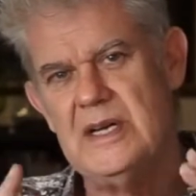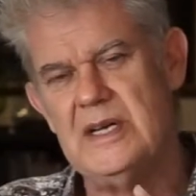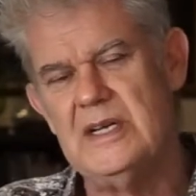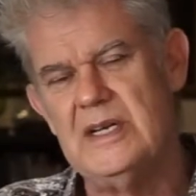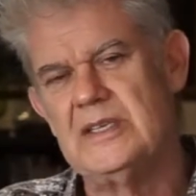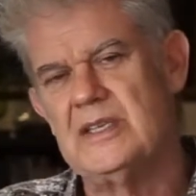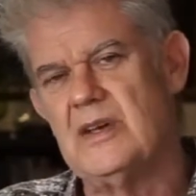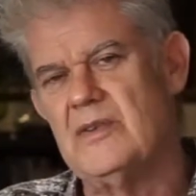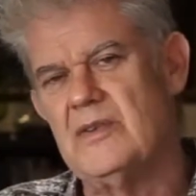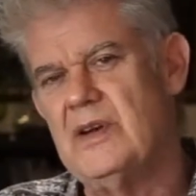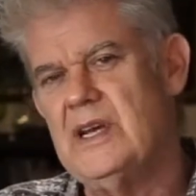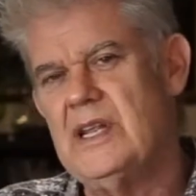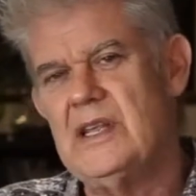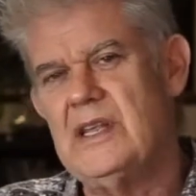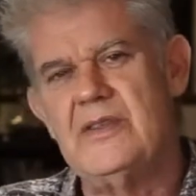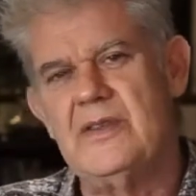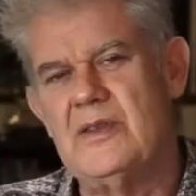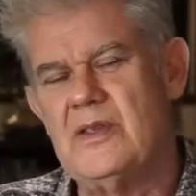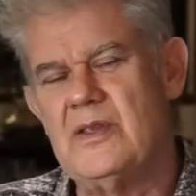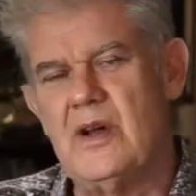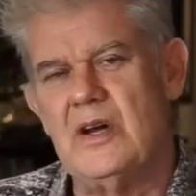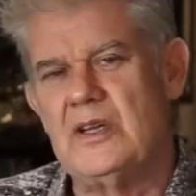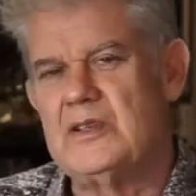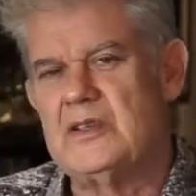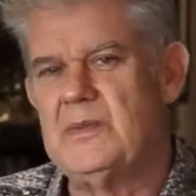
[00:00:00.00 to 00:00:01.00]
So reading through
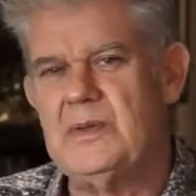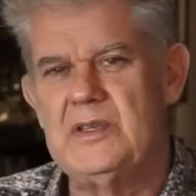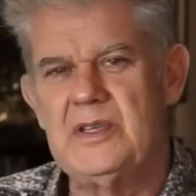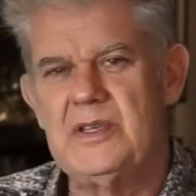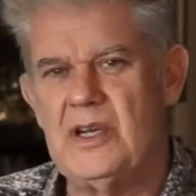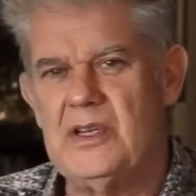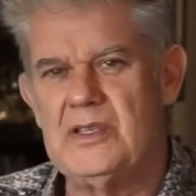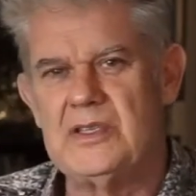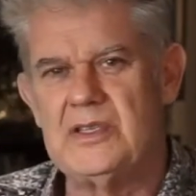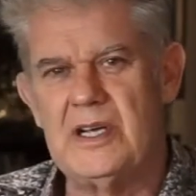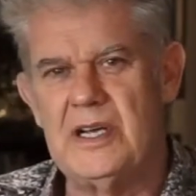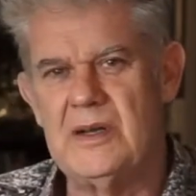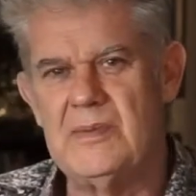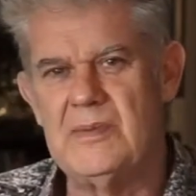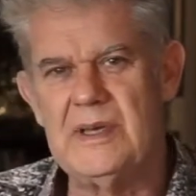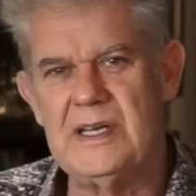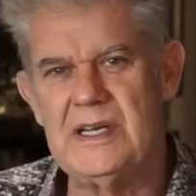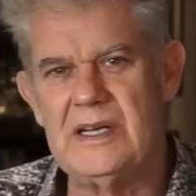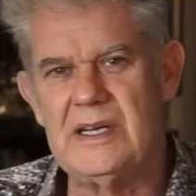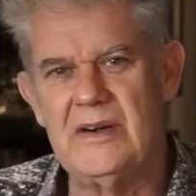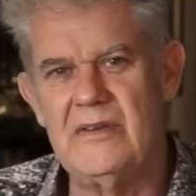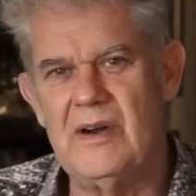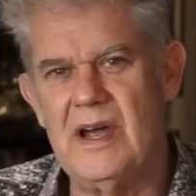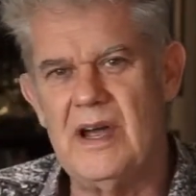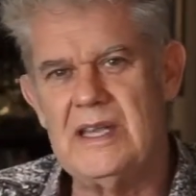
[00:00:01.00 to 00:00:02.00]
the Gospel of John is going to be
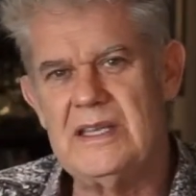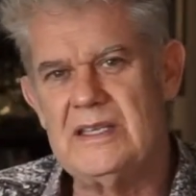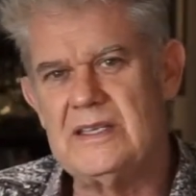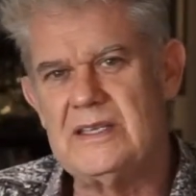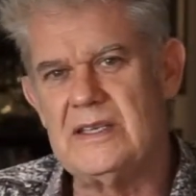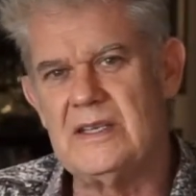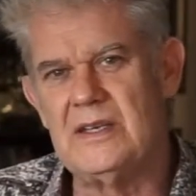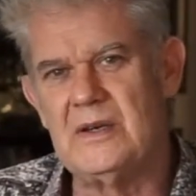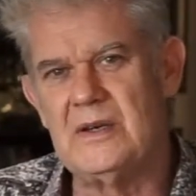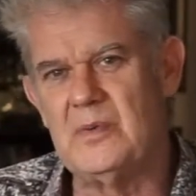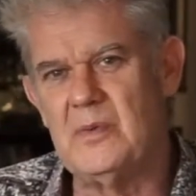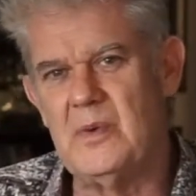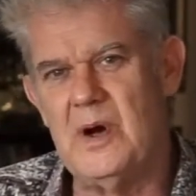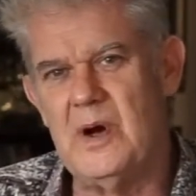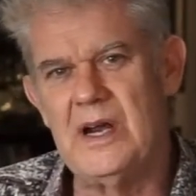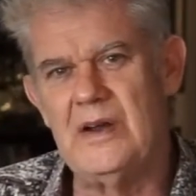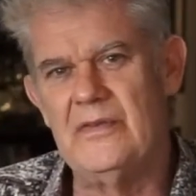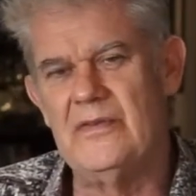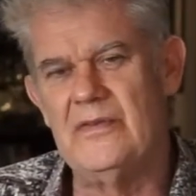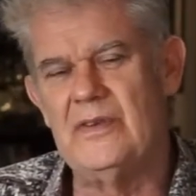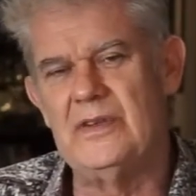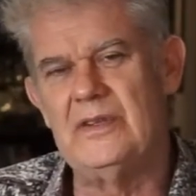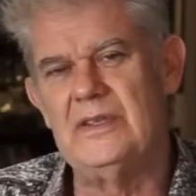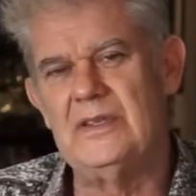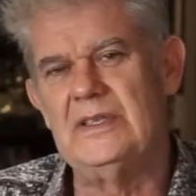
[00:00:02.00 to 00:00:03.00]
a great and
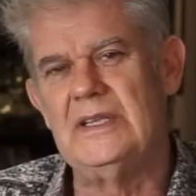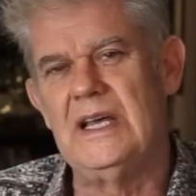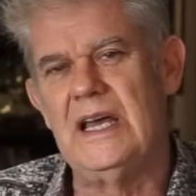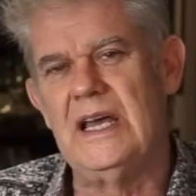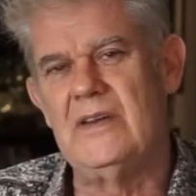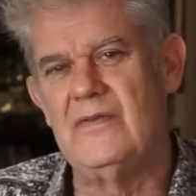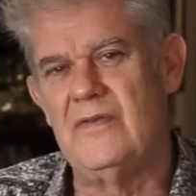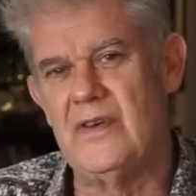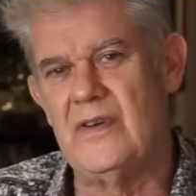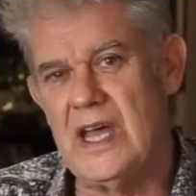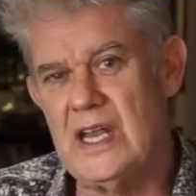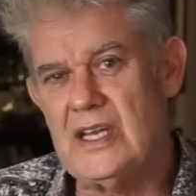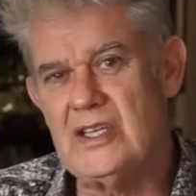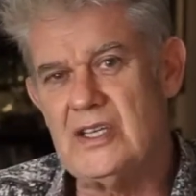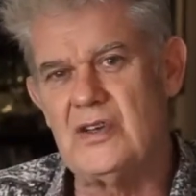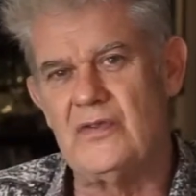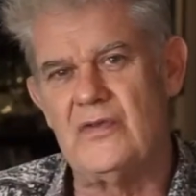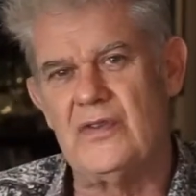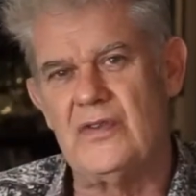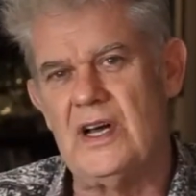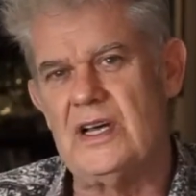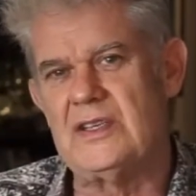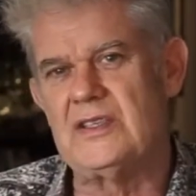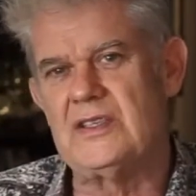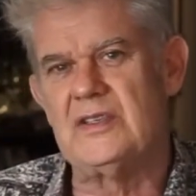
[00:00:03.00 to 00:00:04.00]
wonderful adventure
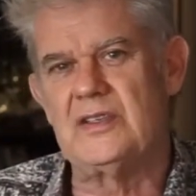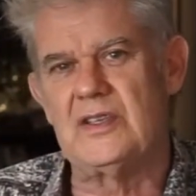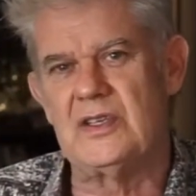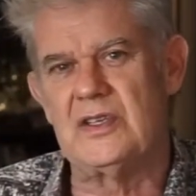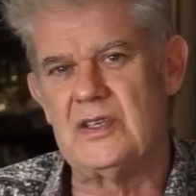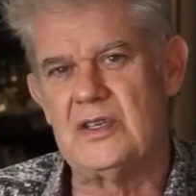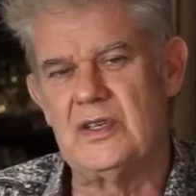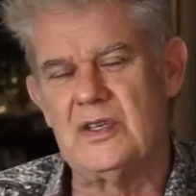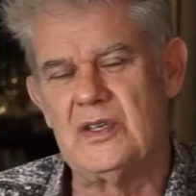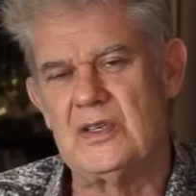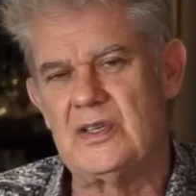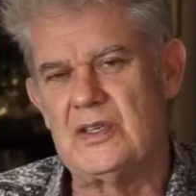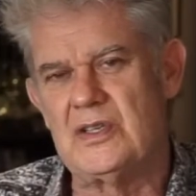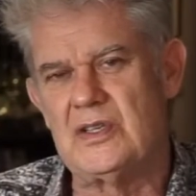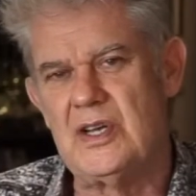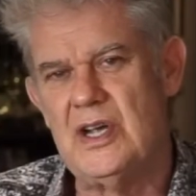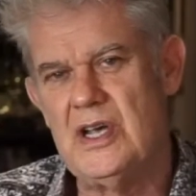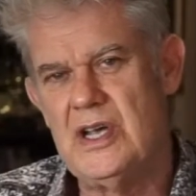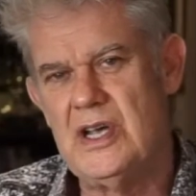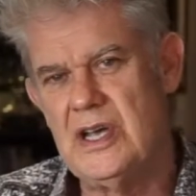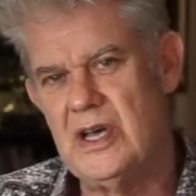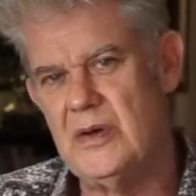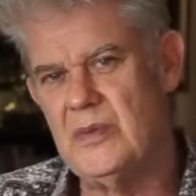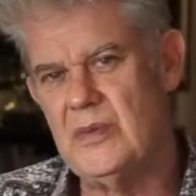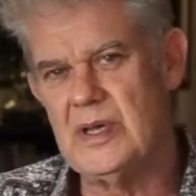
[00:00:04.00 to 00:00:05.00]
for us as a church,
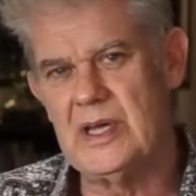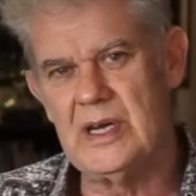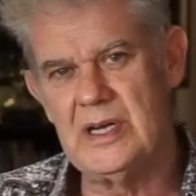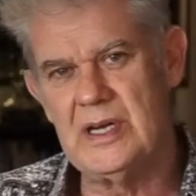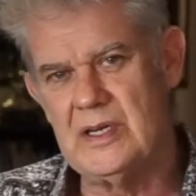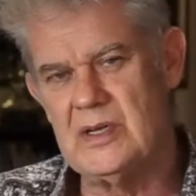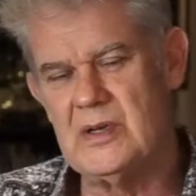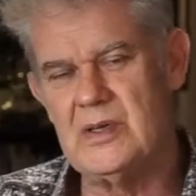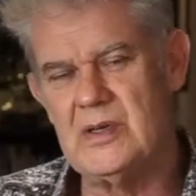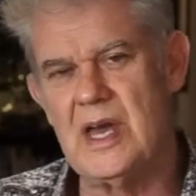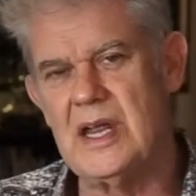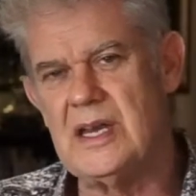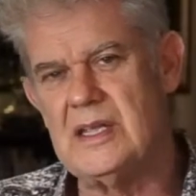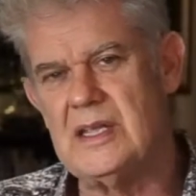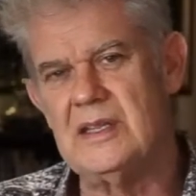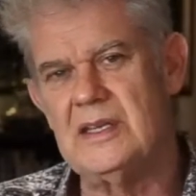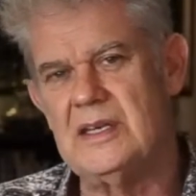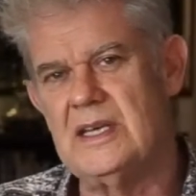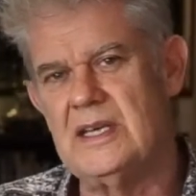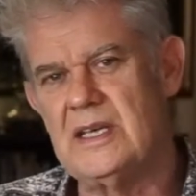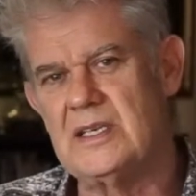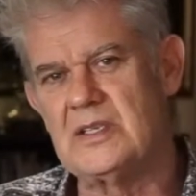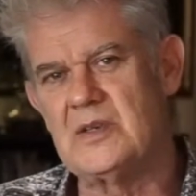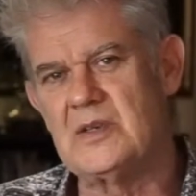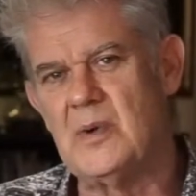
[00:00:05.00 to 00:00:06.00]
and we're going to do that in the
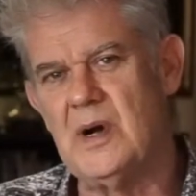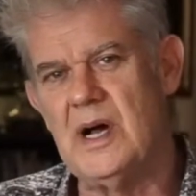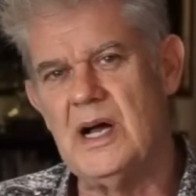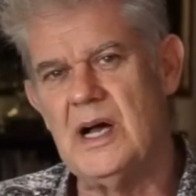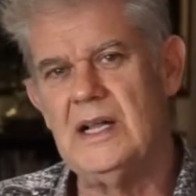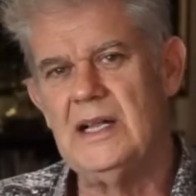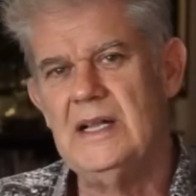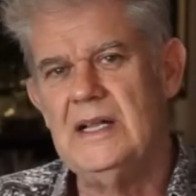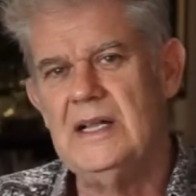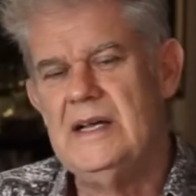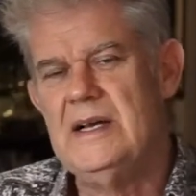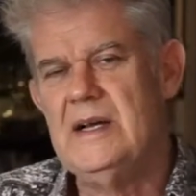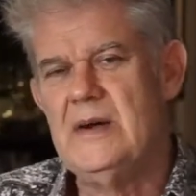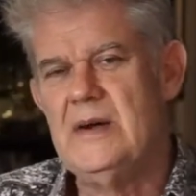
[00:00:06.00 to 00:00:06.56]
next while.